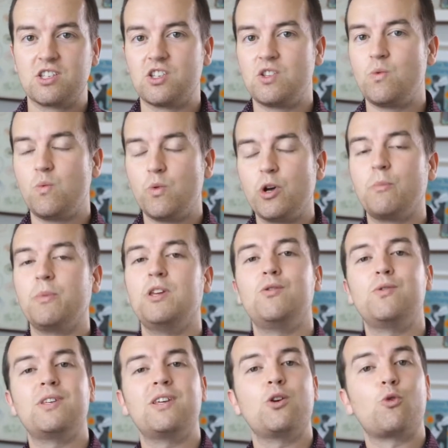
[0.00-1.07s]
you will be
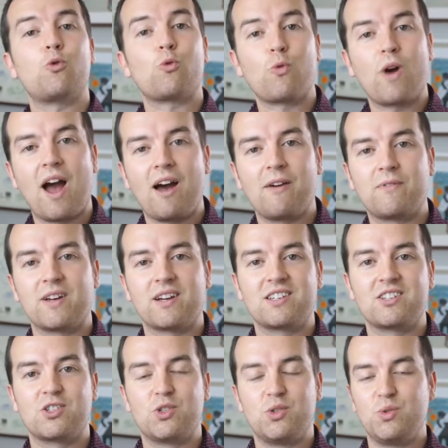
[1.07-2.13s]
using
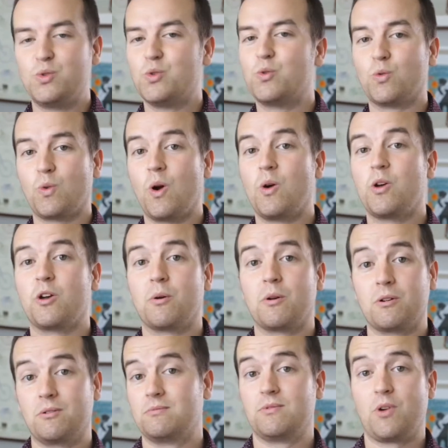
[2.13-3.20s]
graphics to grow
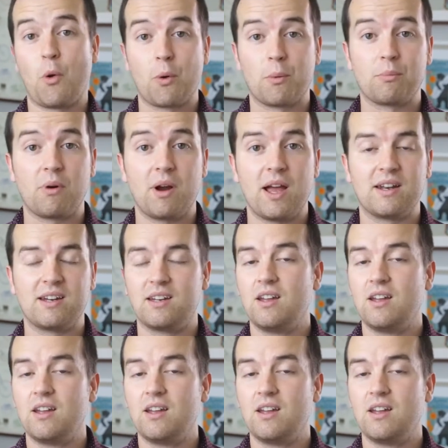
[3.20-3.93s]
your own brand.